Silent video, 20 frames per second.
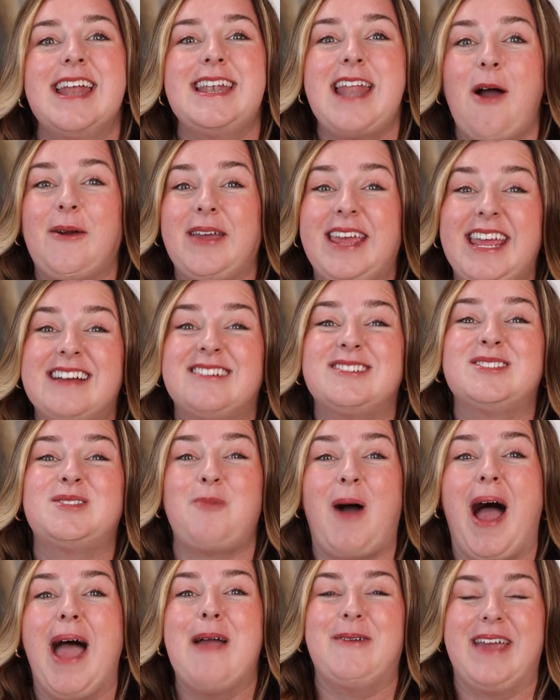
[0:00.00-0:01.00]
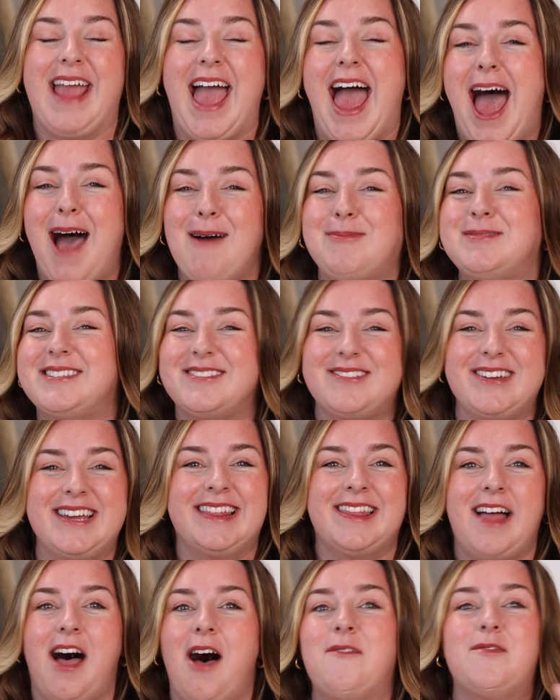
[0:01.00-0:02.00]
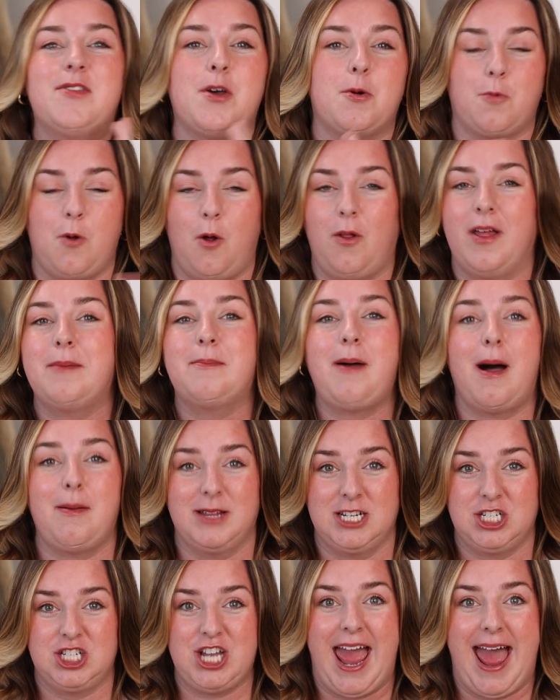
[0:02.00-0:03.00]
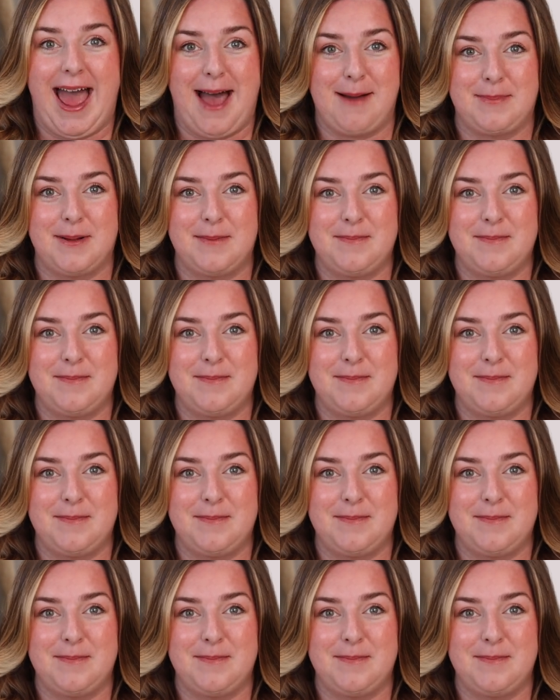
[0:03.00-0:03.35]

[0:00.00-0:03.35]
Now, here's why we absolutely love the Rolling Publish app.